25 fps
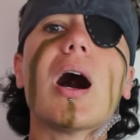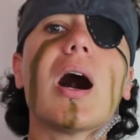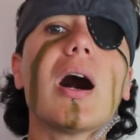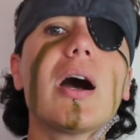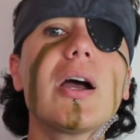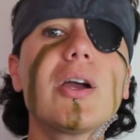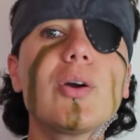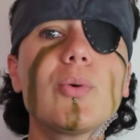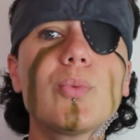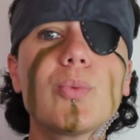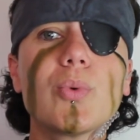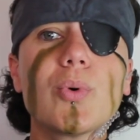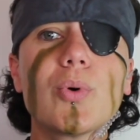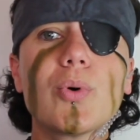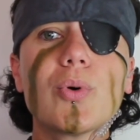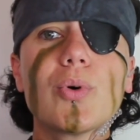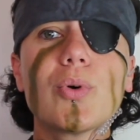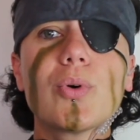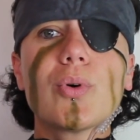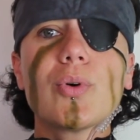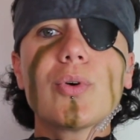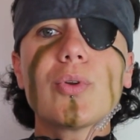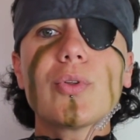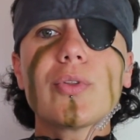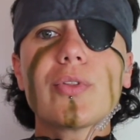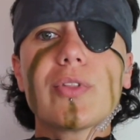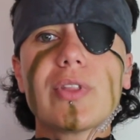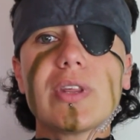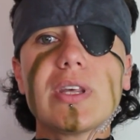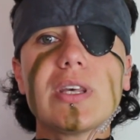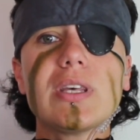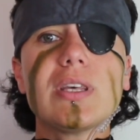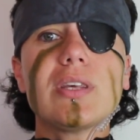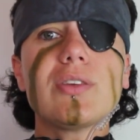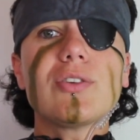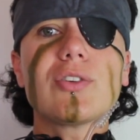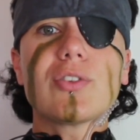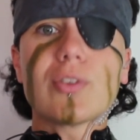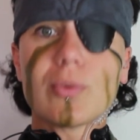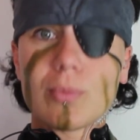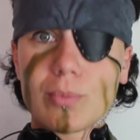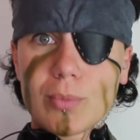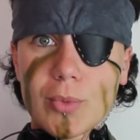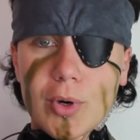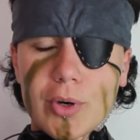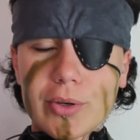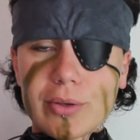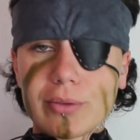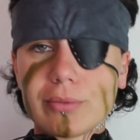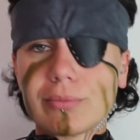I wore these
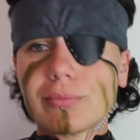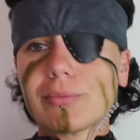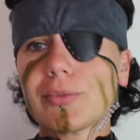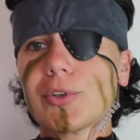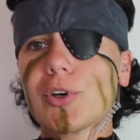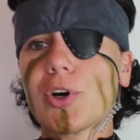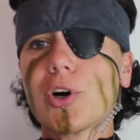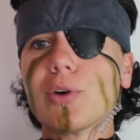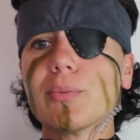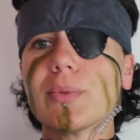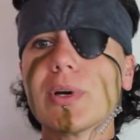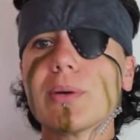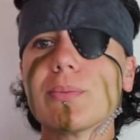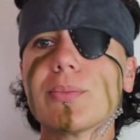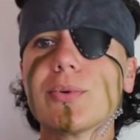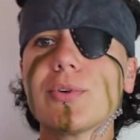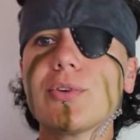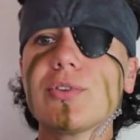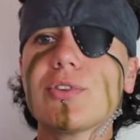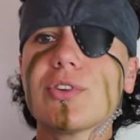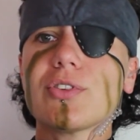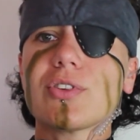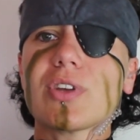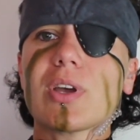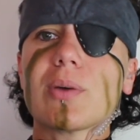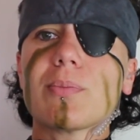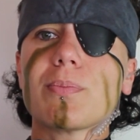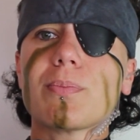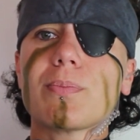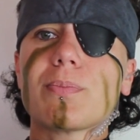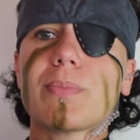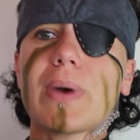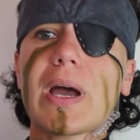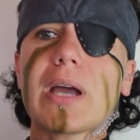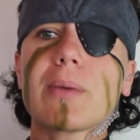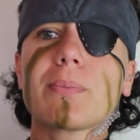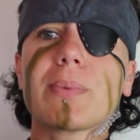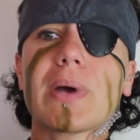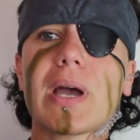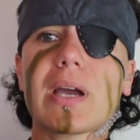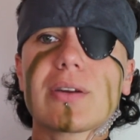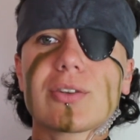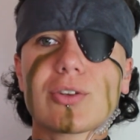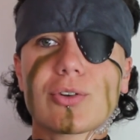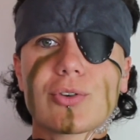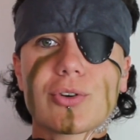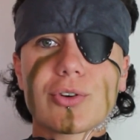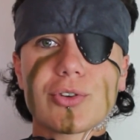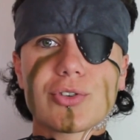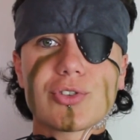modern combat boots as I
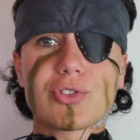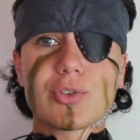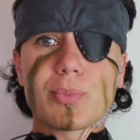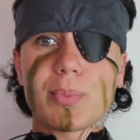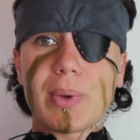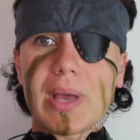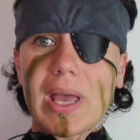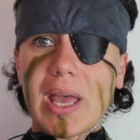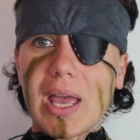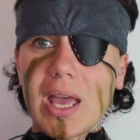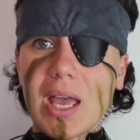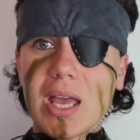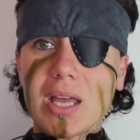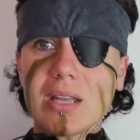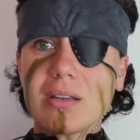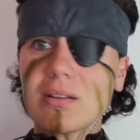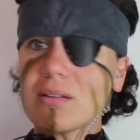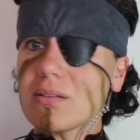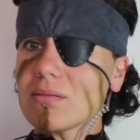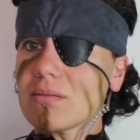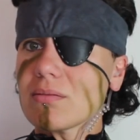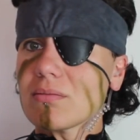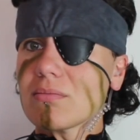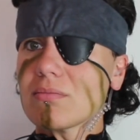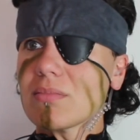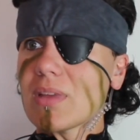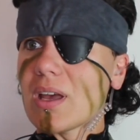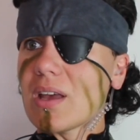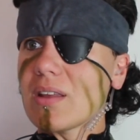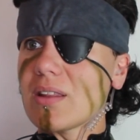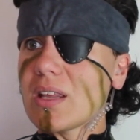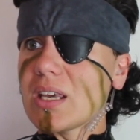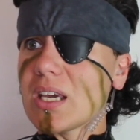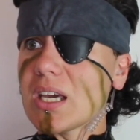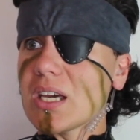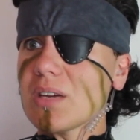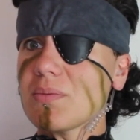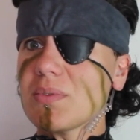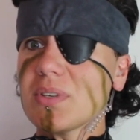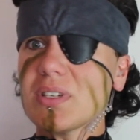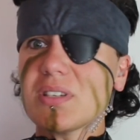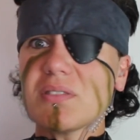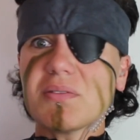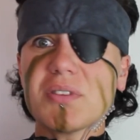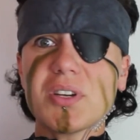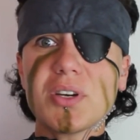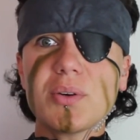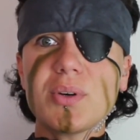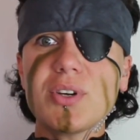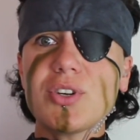backpacked across Japan, and they gave
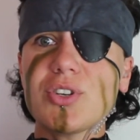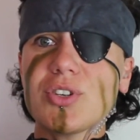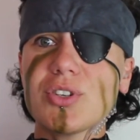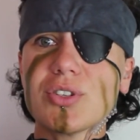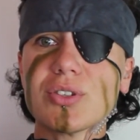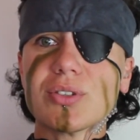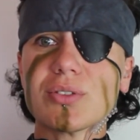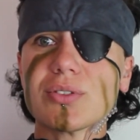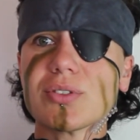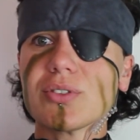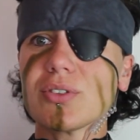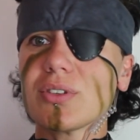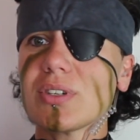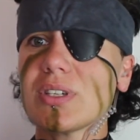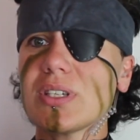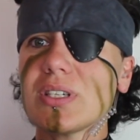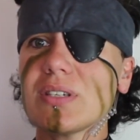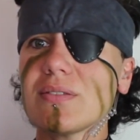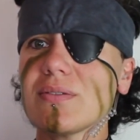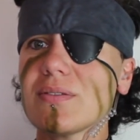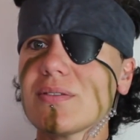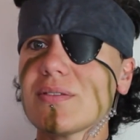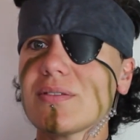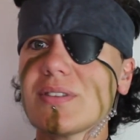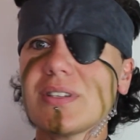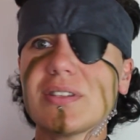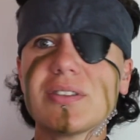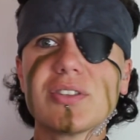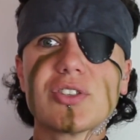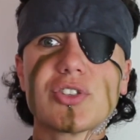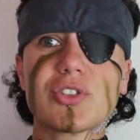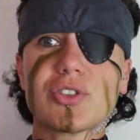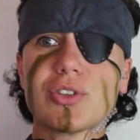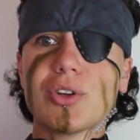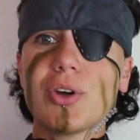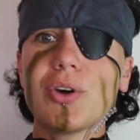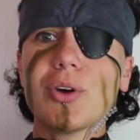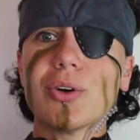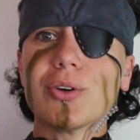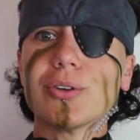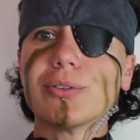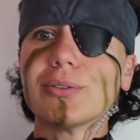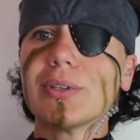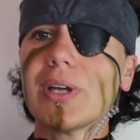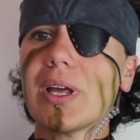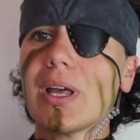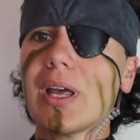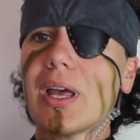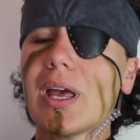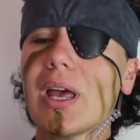me no issues, not even in the
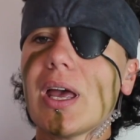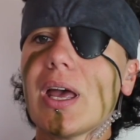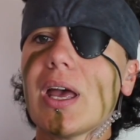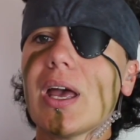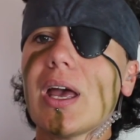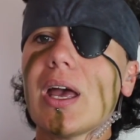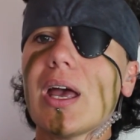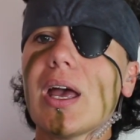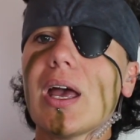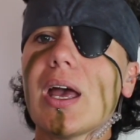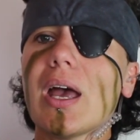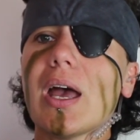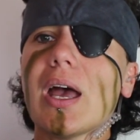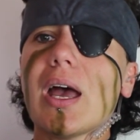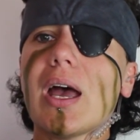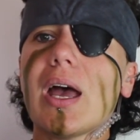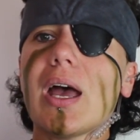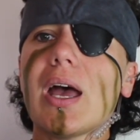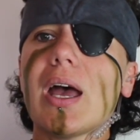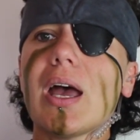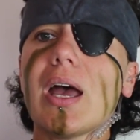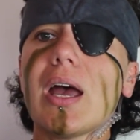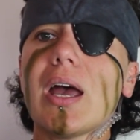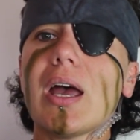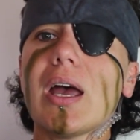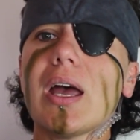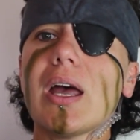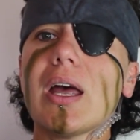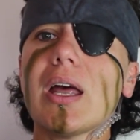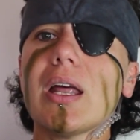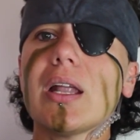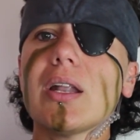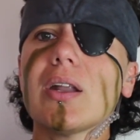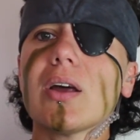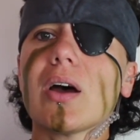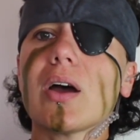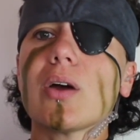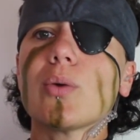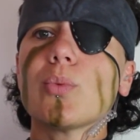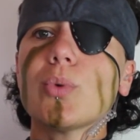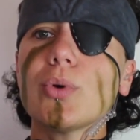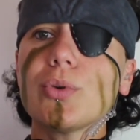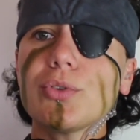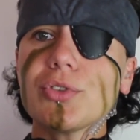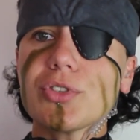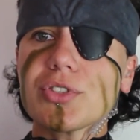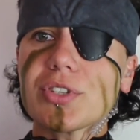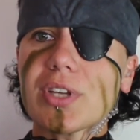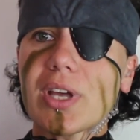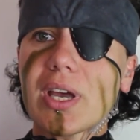snow. And I
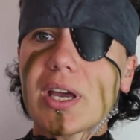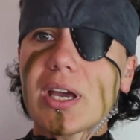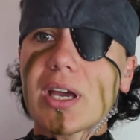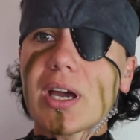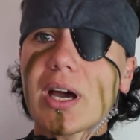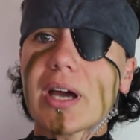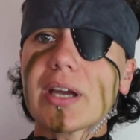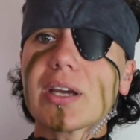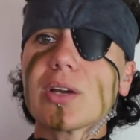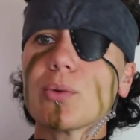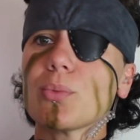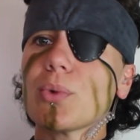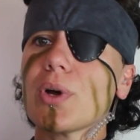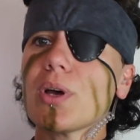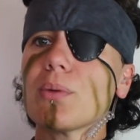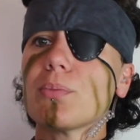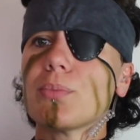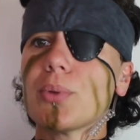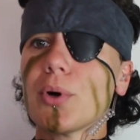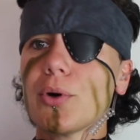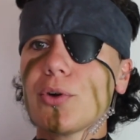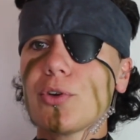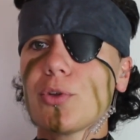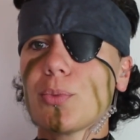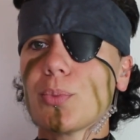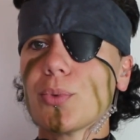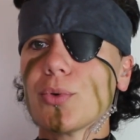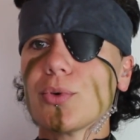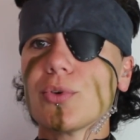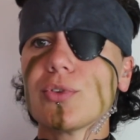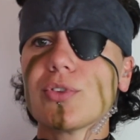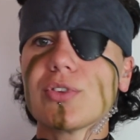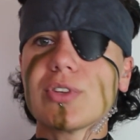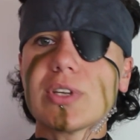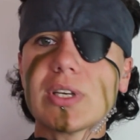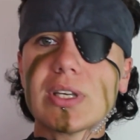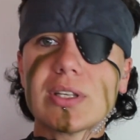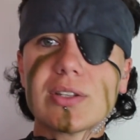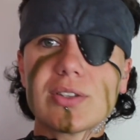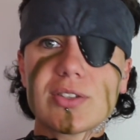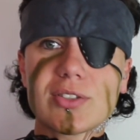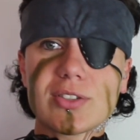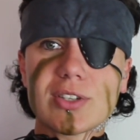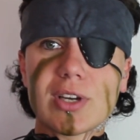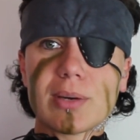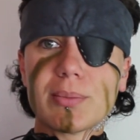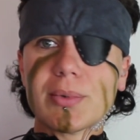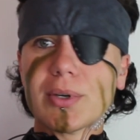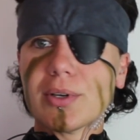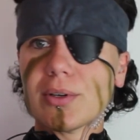will say, I can wear both boots in
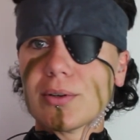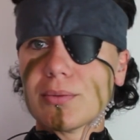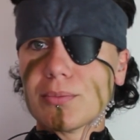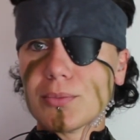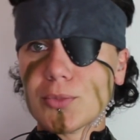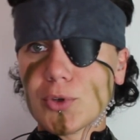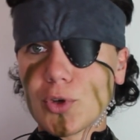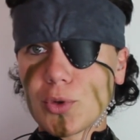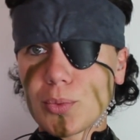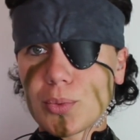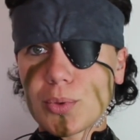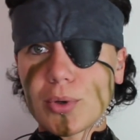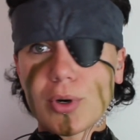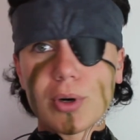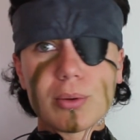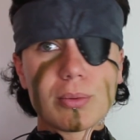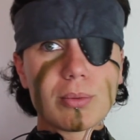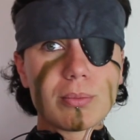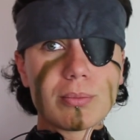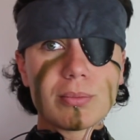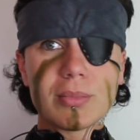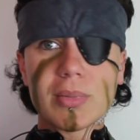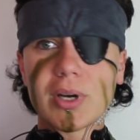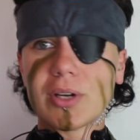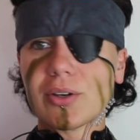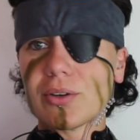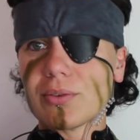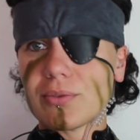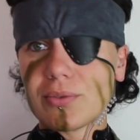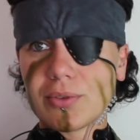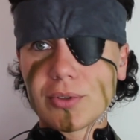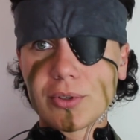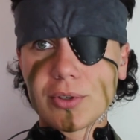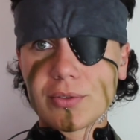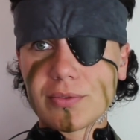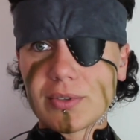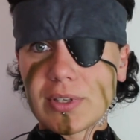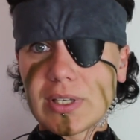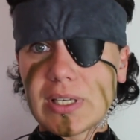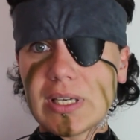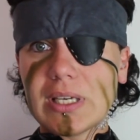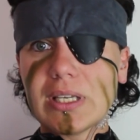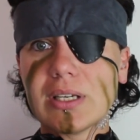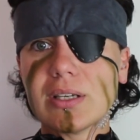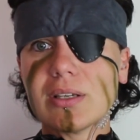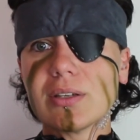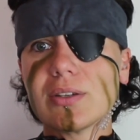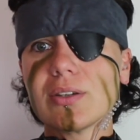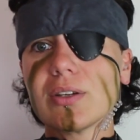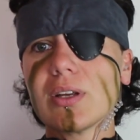summer, no problem. I don't feel
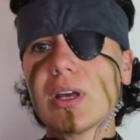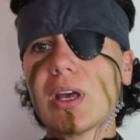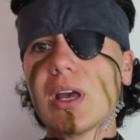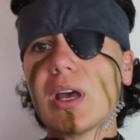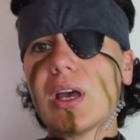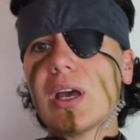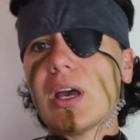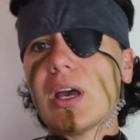overheated.